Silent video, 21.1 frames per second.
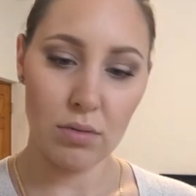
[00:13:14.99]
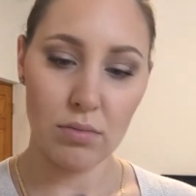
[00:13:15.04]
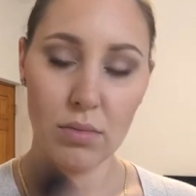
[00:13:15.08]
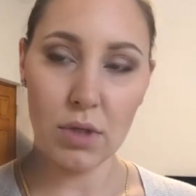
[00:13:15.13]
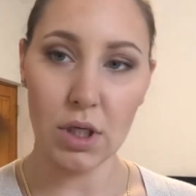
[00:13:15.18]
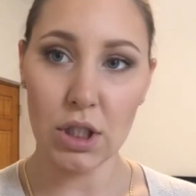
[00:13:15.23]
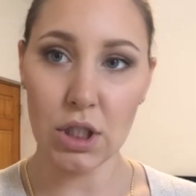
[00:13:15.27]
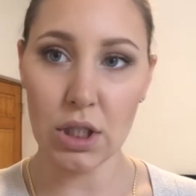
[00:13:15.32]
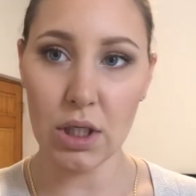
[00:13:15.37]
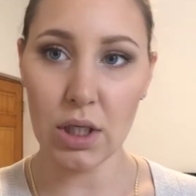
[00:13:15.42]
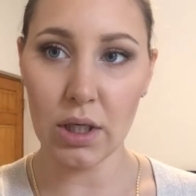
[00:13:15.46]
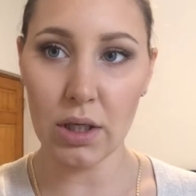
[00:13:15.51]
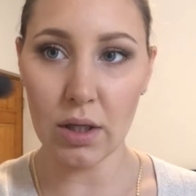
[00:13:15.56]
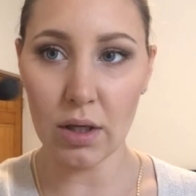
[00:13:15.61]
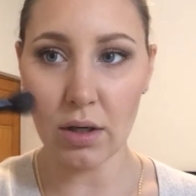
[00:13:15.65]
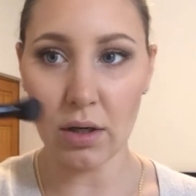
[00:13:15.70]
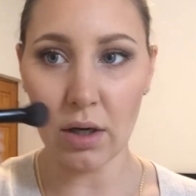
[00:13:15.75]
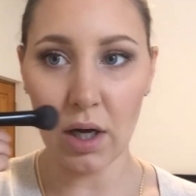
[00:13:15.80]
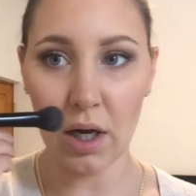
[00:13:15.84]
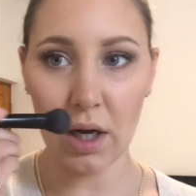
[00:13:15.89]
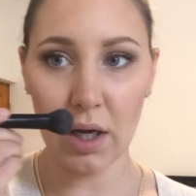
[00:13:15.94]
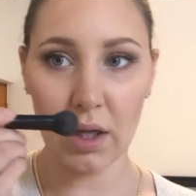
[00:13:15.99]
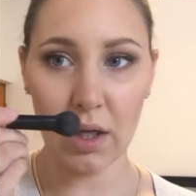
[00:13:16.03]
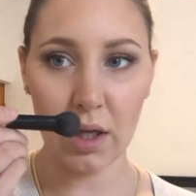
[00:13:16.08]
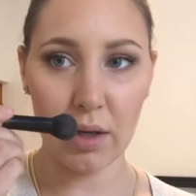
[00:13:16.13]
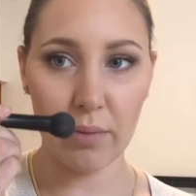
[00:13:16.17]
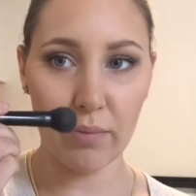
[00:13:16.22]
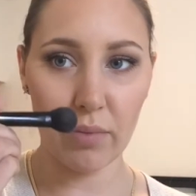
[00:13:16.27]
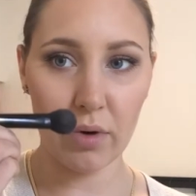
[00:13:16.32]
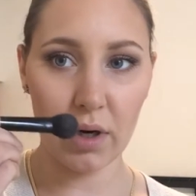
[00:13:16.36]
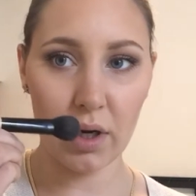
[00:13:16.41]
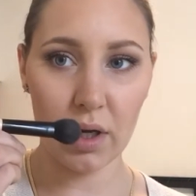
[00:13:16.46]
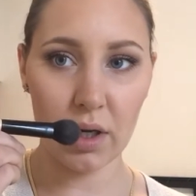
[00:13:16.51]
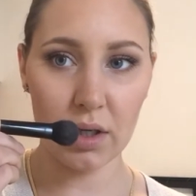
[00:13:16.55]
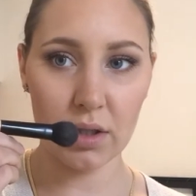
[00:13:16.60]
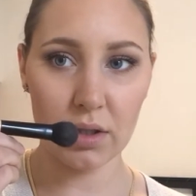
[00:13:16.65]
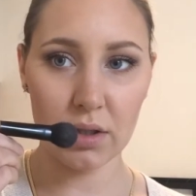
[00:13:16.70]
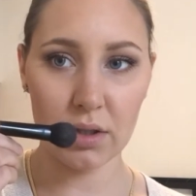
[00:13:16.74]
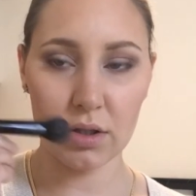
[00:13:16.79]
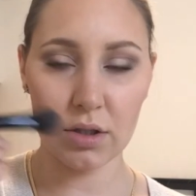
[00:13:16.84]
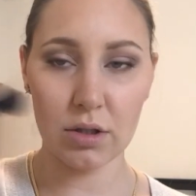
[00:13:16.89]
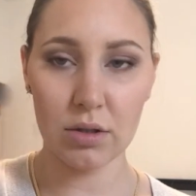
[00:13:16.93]
my shitty little highlight
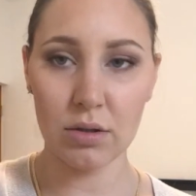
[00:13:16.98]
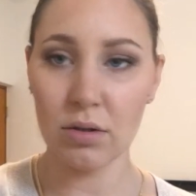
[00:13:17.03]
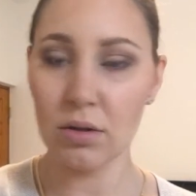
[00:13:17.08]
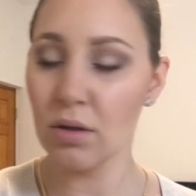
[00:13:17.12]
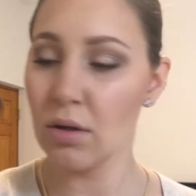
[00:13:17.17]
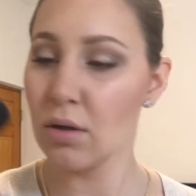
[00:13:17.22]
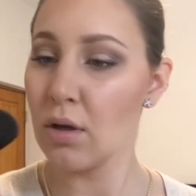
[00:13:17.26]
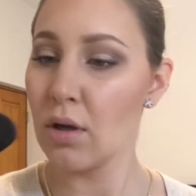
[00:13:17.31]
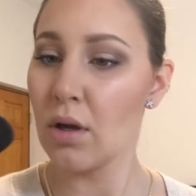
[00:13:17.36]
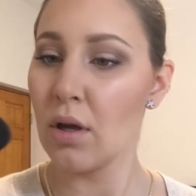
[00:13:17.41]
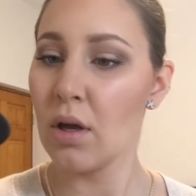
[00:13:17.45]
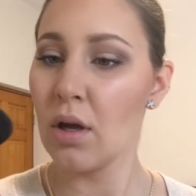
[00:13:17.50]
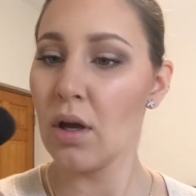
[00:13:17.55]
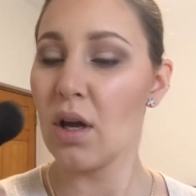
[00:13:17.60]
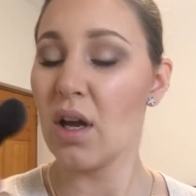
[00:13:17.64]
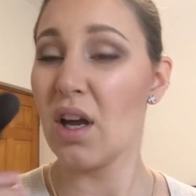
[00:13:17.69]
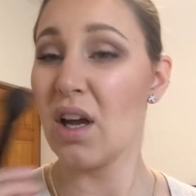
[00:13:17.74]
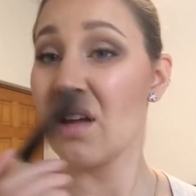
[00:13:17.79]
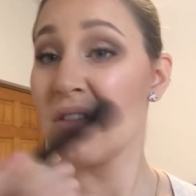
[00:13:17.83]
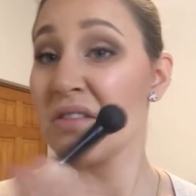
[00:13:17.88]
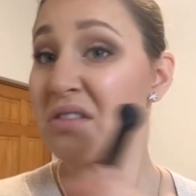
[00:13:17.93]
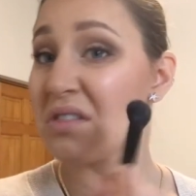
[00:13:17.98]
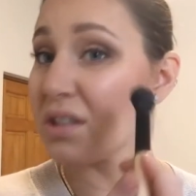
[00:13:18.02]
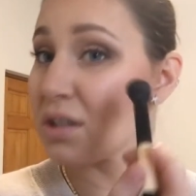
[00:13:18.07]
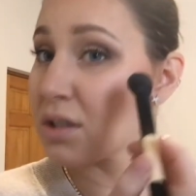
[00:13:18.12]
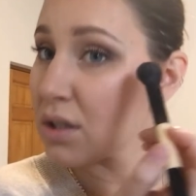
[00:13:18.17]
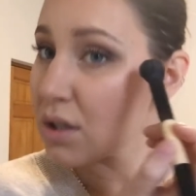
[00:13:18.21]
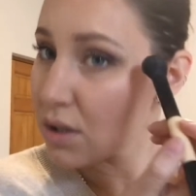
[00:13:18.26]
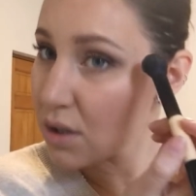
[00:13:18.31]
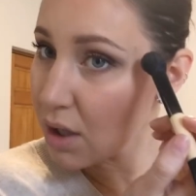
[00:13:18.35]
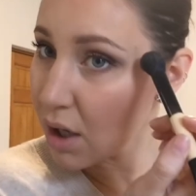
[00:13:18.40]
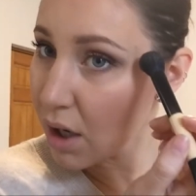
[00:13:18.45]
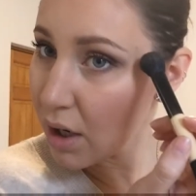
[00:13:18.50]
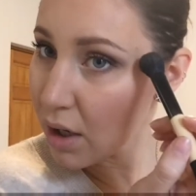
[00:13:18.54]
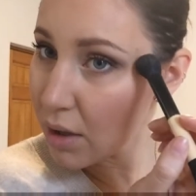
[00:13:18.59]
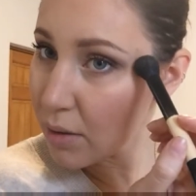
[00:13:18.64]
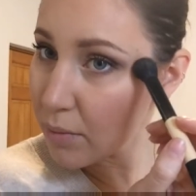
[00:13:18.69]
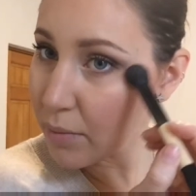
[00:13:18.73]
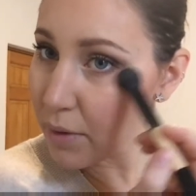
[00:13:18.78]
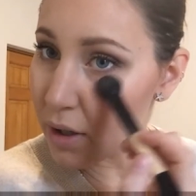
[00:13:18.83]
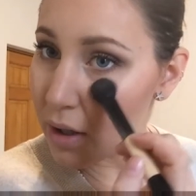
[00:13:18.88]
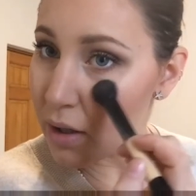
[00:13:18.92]
brush, and just a
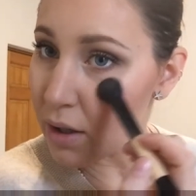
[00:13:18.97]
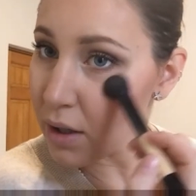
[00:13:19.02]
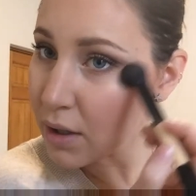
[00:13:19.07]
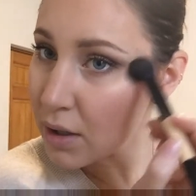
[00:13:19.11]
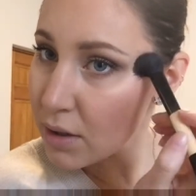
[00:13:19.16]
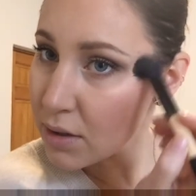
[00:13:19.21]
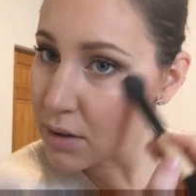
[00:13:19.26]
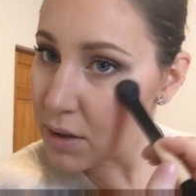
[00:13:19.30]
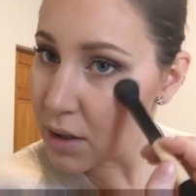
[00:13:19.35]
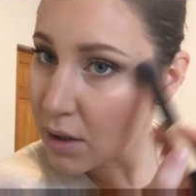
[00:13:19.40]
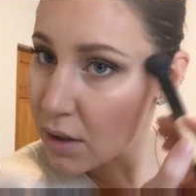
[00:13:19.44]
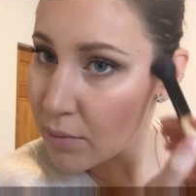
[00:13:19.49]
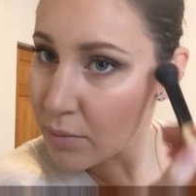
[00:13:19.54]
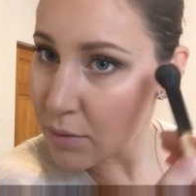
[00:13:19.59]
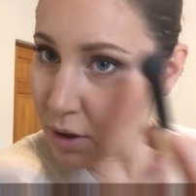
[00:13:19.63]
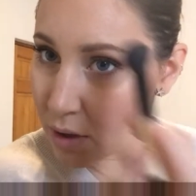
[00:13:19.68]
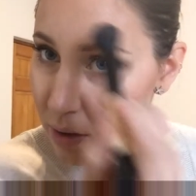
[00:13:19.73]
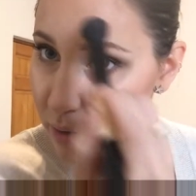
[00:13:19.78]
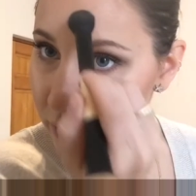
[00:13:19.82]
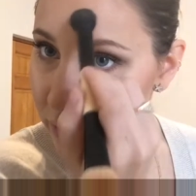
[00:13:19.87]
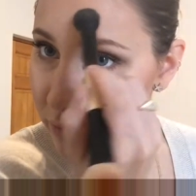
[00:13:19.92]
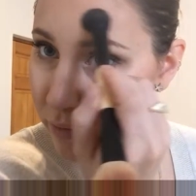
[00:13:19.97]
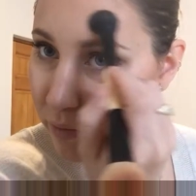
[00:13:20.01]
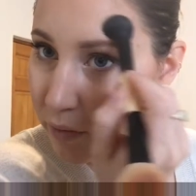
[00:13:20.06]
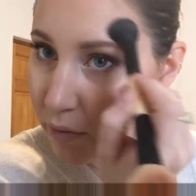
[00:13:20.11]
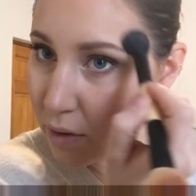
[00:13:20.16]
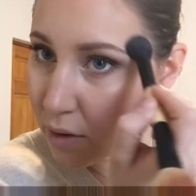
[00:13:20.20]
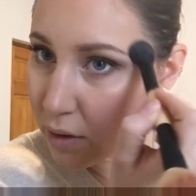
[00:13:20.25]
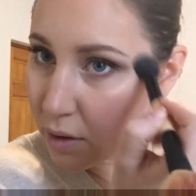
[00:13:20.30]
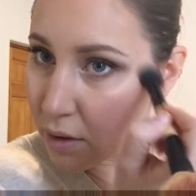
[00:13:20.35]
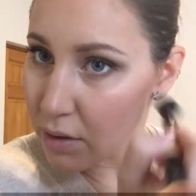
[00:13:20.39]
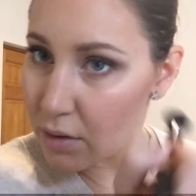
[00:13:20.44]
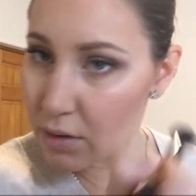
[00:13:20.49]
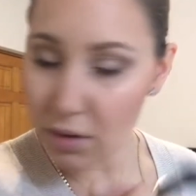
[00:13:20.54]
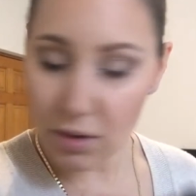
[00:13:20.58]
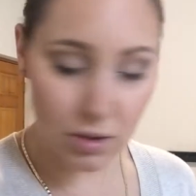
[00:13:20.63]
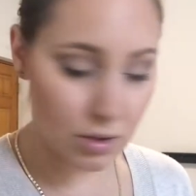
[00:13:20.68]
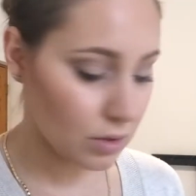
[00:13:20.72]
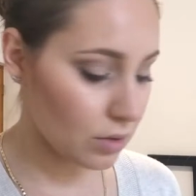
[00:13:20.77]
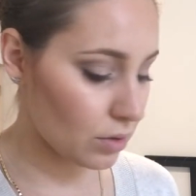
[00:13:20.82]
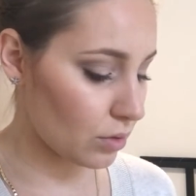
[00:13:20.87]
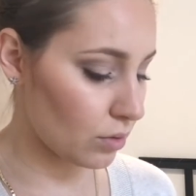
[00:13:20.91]
tiny bit. Like I said, I'm not feeling
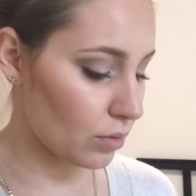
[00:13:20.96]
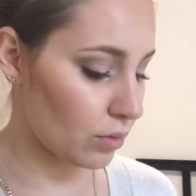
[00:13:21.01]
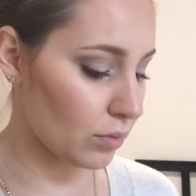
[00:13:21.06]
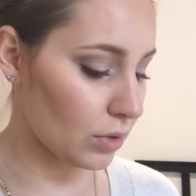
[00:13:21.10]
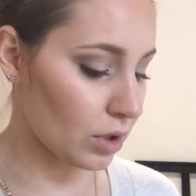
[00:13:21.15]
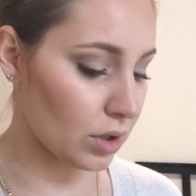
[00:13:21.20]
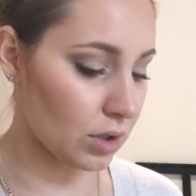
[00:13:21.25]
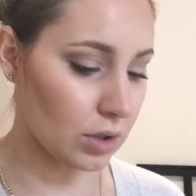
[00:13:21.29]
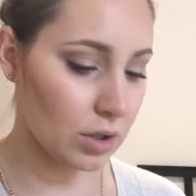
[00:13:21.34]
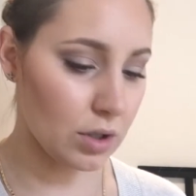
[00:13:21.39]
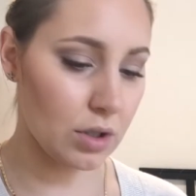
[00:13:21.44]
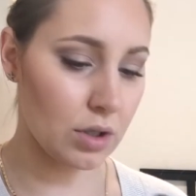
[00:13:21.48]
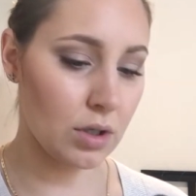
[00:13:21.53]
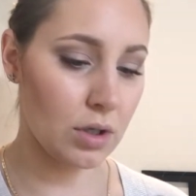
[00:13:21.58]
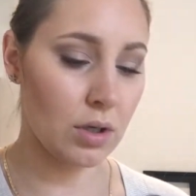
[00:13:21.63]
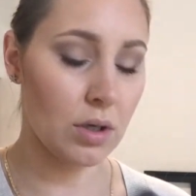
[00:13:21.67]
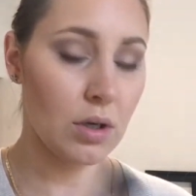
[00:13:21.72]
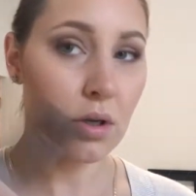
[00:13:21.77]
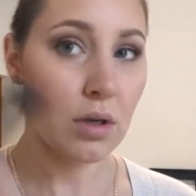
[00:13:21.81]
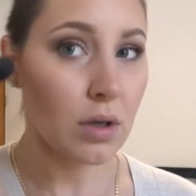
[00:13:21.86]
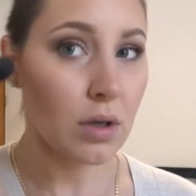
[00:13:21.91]
too much